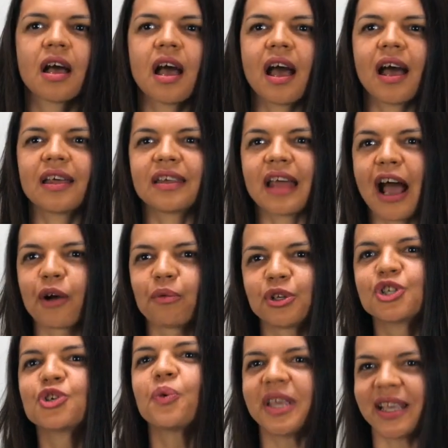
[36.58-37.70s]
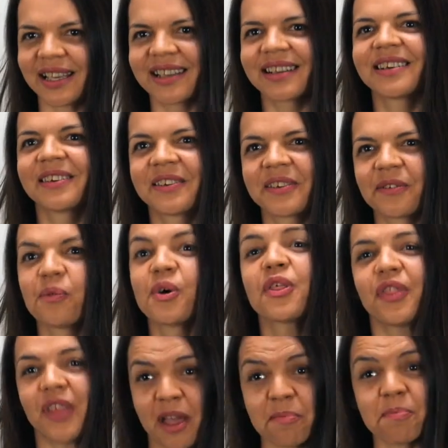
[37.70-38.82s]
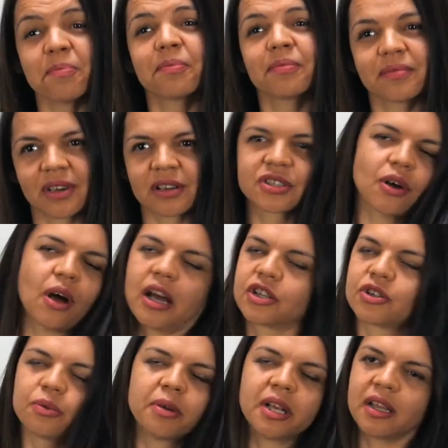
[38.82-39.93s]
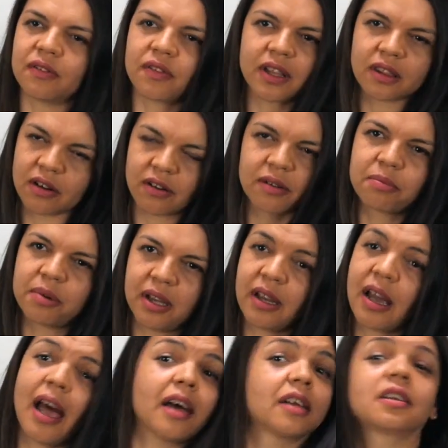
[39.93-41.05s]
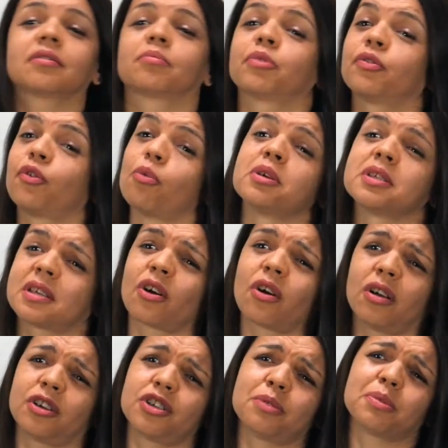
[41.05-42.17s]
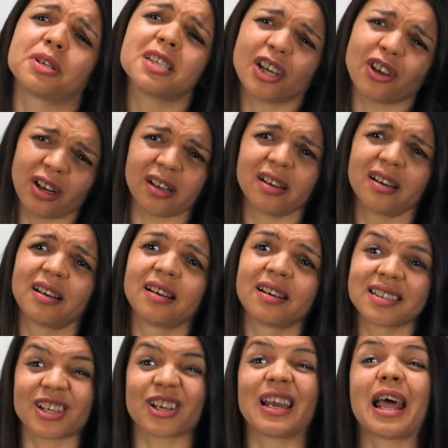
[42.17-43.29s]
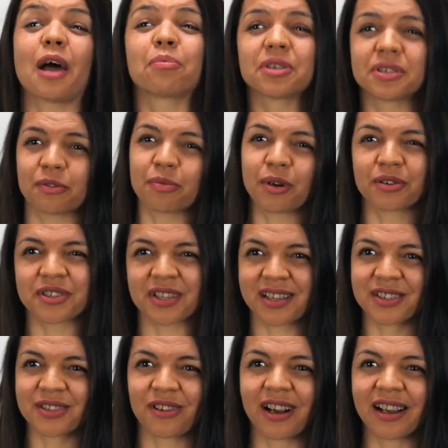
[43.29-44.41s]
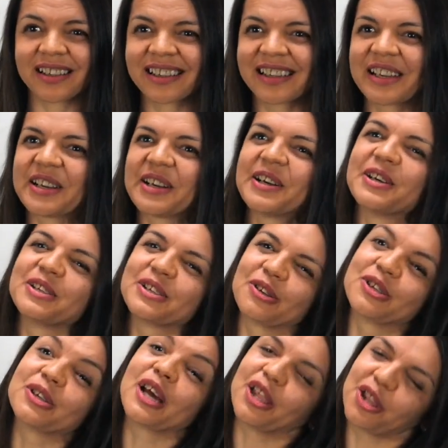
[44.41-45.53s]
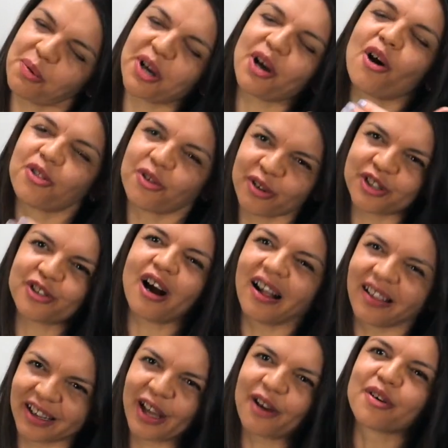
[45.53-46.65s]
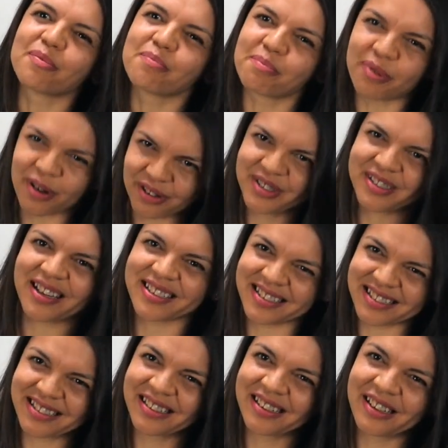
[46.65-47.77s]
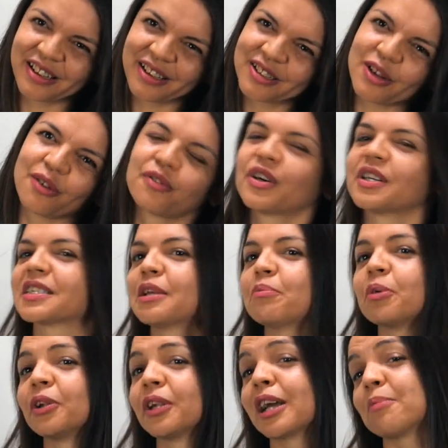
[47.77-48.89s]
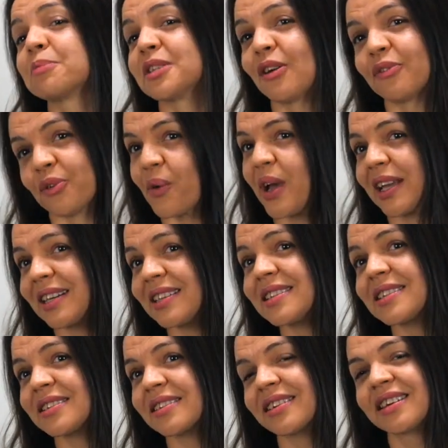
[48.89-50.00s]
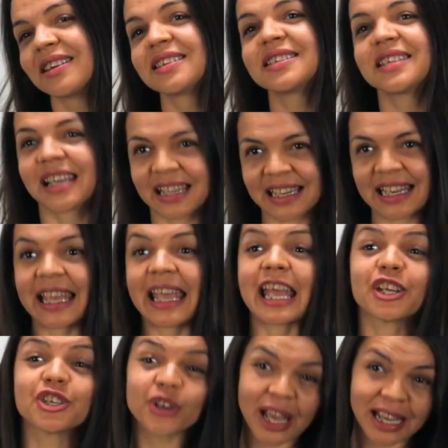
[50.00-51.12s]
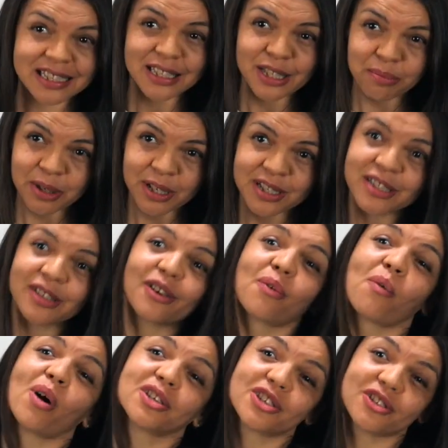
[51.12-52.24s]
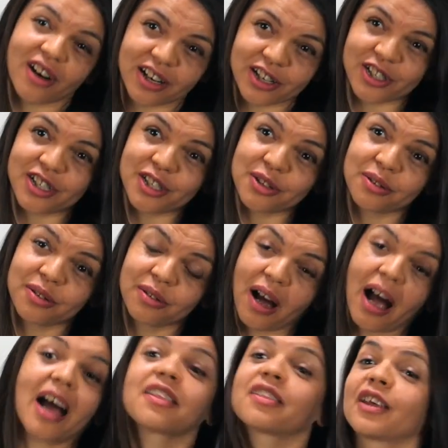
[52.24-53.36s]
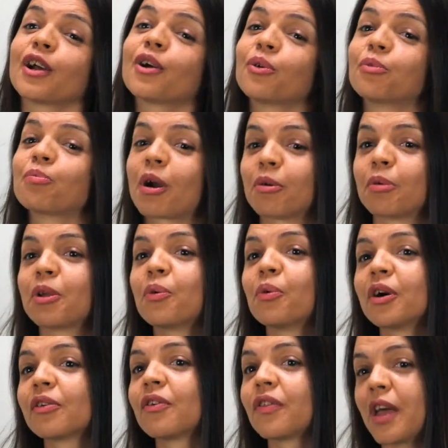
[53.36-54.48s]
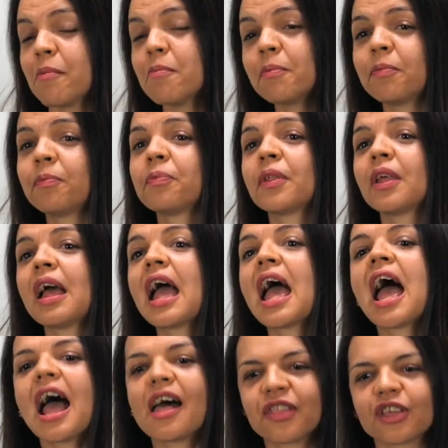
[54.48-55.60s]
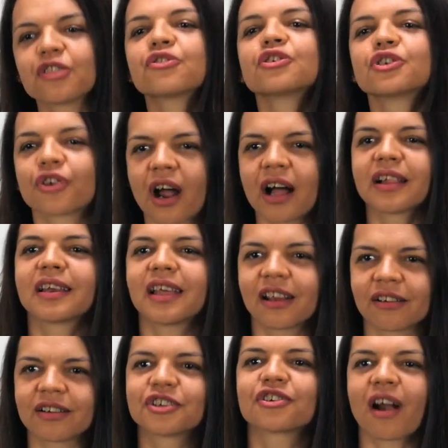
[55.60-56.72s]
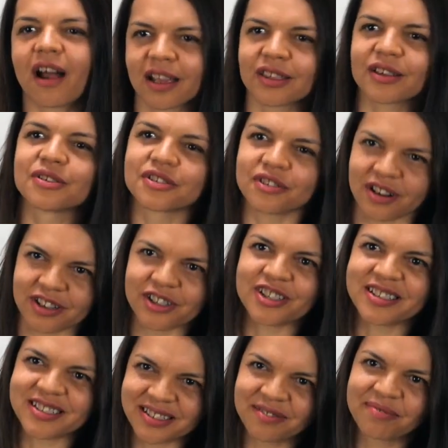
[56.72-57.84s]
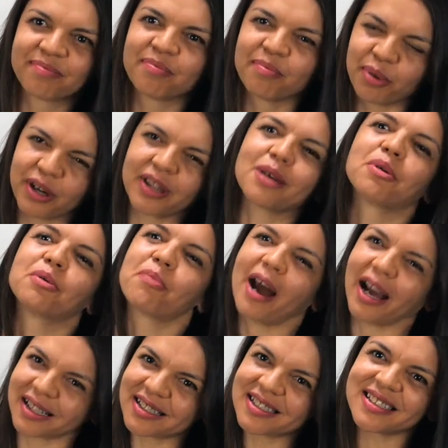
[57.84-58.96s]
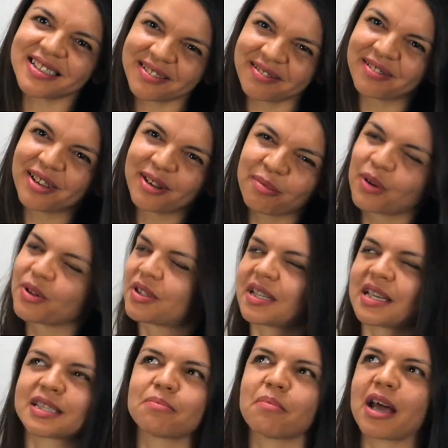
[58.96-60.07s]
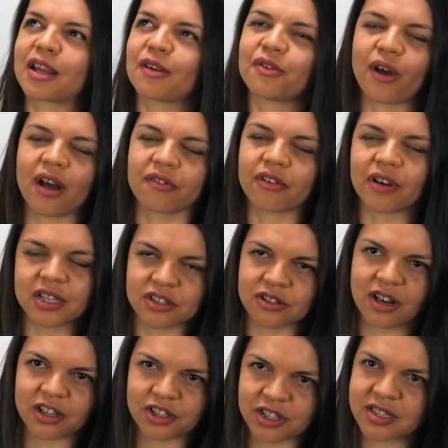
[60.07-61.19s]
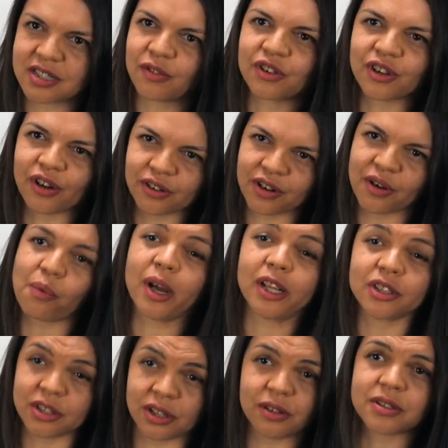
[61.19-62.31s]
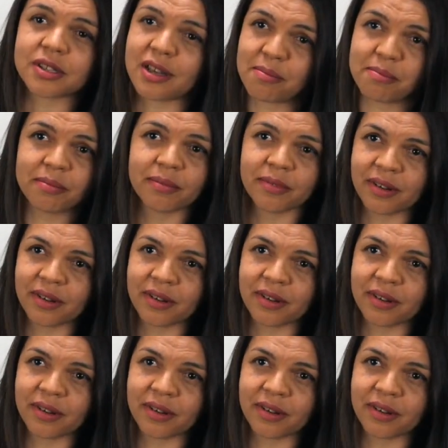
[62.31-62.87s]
and I would tweak with them. So I do believe that therapy and performance psychology in particular, it's a collaborative process, right? So together we go through a trial and error process. So firstly, building up self-awareness. Secondly, educating the person on what strategies I think would probably work for them. And then through trial and error, trying those strategies and putting them in practice, because it doesn't matter if you have great strategies, if you don't know when to use them,